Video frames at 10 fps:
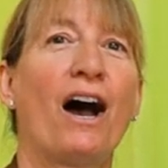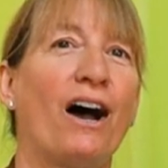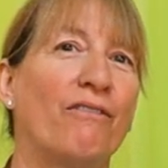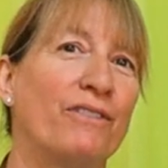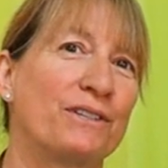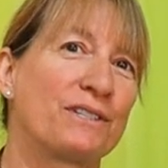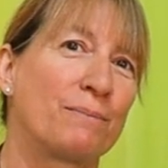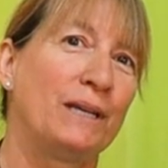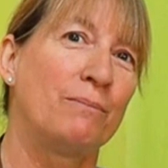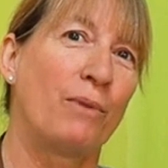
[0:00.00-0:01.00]
of the
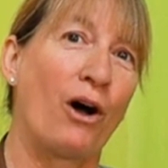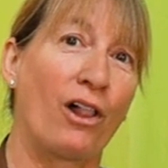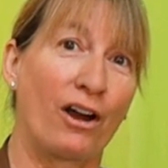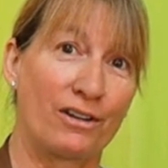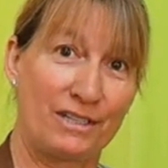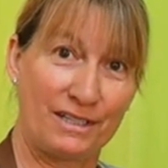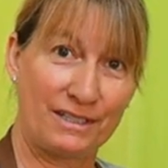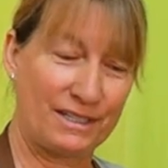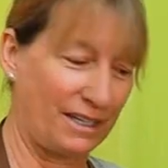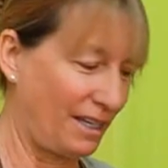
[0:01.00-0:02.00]
Speedball
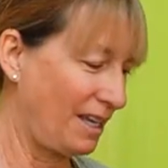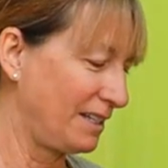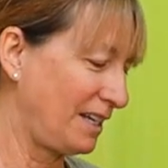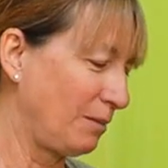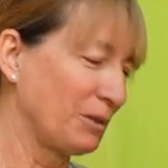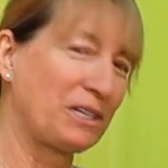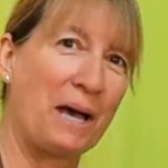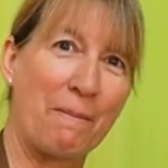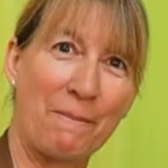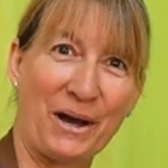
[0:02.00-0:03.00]
Artista
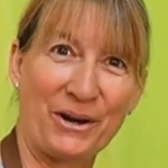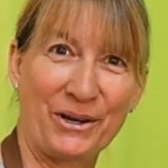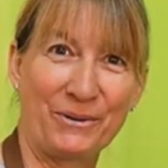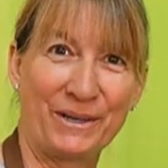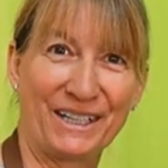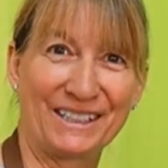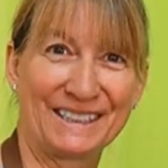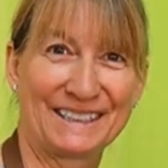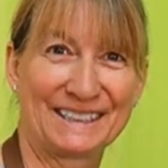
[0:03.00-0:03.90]
tabletop pottery wheel.